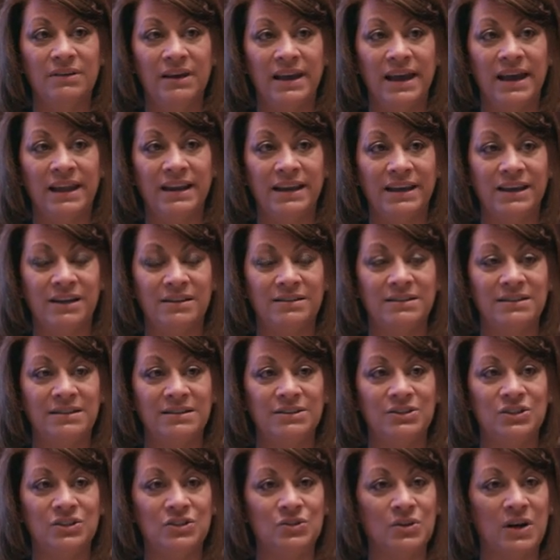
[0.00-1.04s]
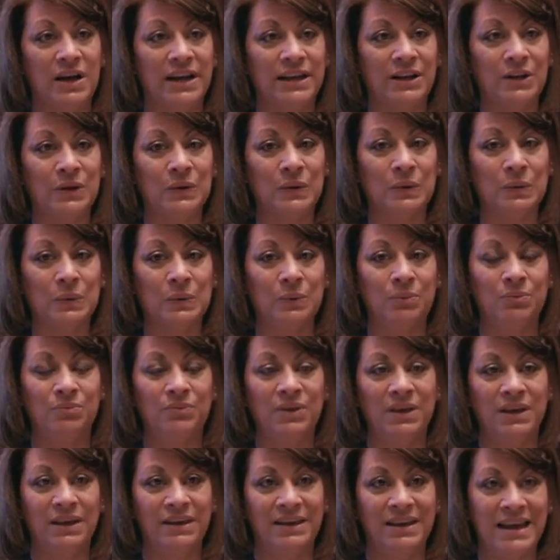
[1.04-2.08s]
at Hilton to try to
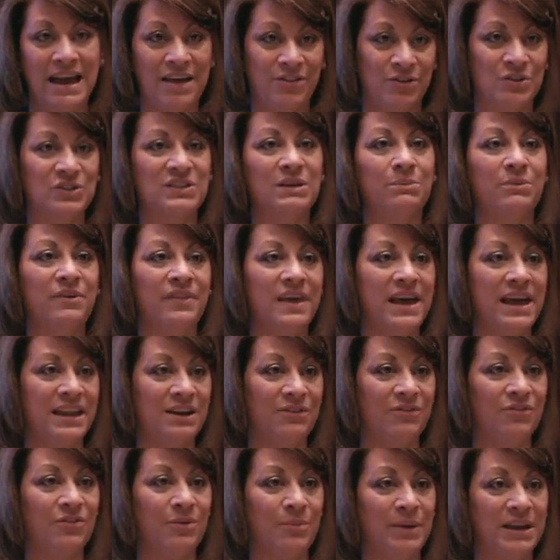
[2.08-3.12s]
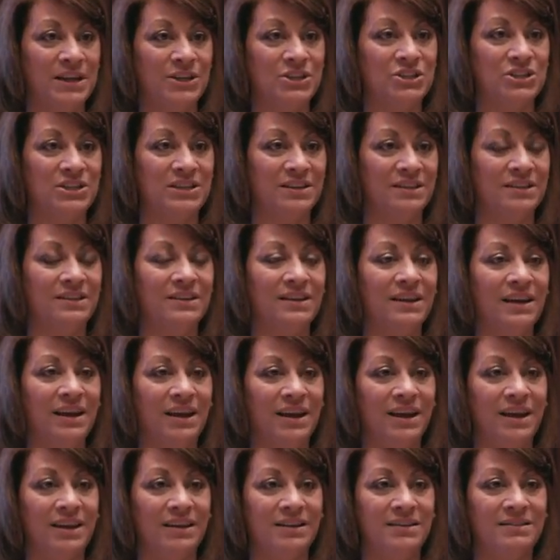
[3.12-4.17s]
gather some of that information
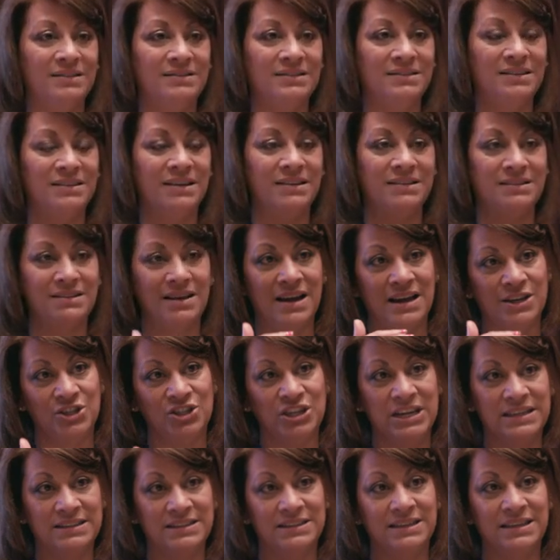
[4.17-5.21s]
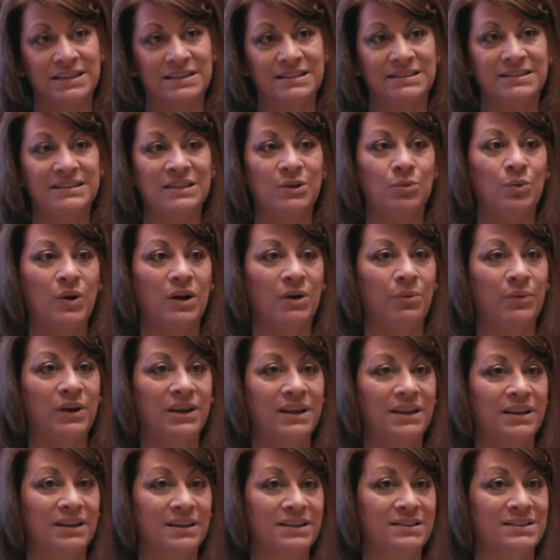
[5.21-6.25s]
and digest it and see where we
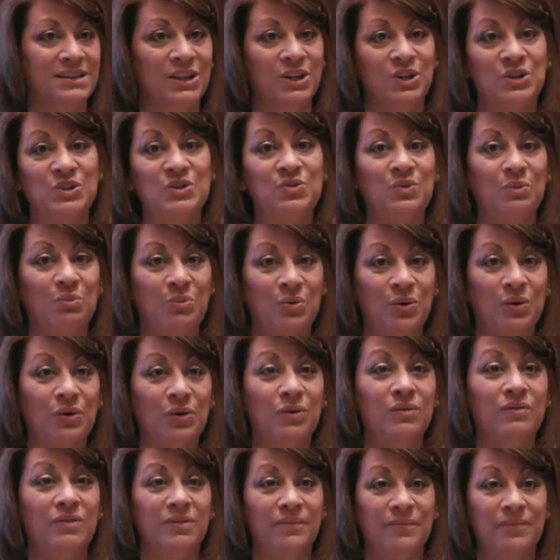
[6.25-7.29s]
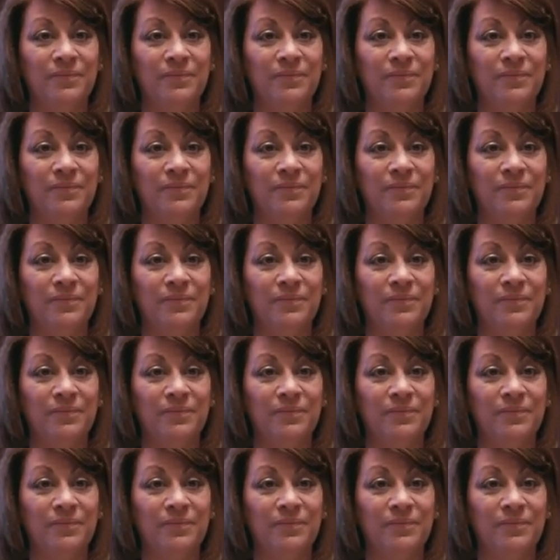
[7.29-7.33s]
can continue to improve.